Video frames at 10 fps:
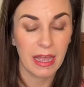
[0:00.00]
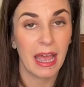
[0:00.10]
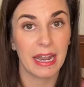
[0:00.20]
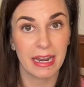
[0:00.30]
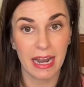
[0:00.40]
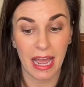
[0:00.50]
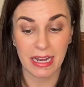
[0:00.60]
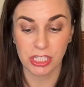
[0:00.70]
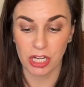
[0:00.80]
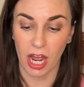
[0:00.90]
and a
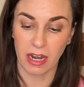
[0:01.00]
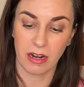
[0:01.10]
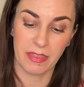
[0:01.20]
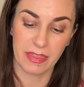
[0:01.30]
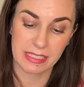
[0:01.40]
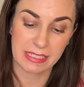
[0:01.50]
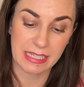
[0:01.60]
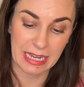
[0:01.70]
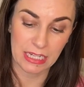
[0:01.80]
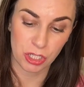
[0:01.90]
9 dot on this
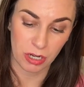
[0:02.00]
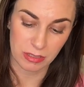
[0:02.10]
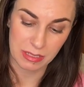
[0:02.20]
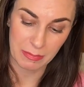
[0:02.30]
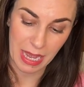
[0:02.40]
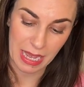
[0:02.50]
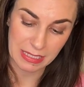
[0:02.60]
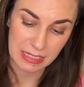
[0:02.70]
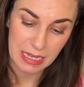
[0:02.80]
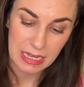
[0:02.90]
second Charleston pass.
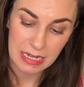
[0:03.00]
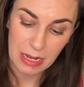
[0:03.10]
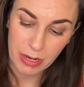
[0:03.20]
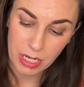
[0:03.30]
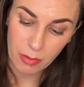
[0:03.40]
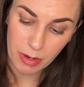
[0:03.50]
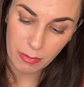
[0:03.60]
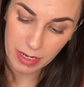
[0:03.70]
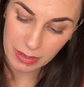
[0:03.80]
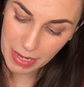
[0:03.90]
Now I know I
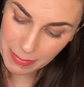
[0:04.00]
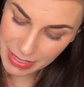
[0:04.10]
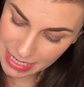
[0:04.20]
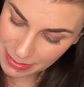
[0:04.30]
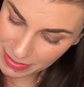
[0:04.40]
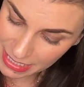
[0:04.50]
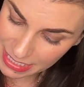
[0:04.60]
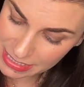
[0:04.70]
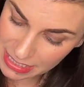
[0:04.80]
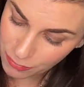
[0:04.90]
want to maybe keep
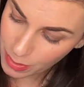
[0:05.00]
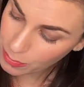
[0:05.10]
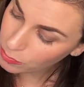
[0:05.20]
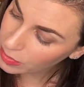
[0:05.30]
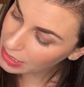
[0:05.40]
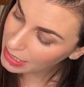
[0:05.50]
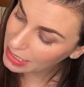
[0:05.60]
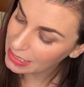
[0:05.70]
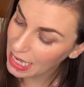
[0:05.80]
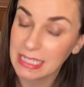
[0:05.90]
these. If we were really
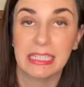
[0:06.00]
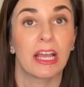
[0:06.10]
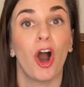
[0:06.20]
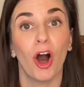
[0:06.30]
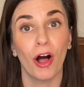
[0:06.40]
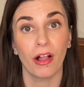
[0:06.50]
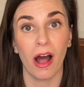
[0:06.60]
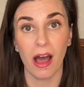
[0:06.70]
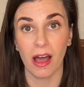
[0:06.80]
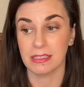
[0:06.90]
collecting all
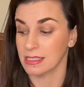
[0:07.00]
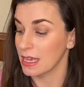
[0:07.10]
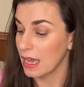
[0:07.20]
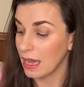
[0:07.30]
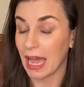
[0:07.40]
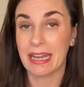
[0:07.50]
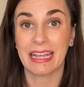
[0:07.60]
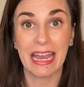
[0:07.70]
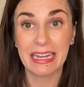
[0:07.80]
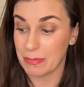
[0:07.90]
odds, I'd
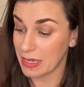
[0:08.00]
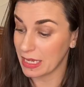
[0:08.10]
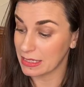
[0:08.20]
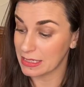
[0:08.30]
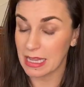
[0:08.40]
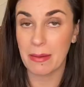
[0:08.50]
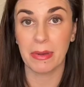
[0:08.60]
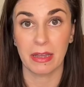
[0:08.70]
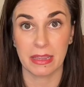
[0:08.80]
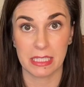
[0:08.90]
kind of be in a
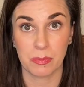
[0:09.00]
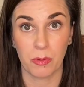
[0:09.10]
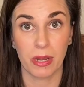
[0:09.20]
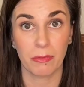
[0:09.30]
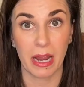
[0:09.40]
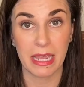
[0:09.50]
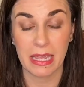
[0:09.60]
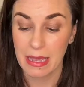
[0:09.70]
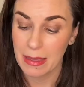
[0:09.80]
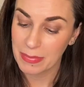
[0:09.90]
dilemma at this point, right?
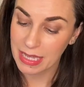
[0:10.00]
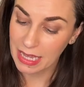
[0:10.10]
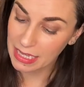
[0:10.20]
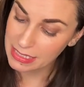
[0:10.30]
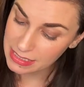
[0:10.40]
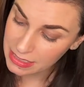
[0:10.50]
Because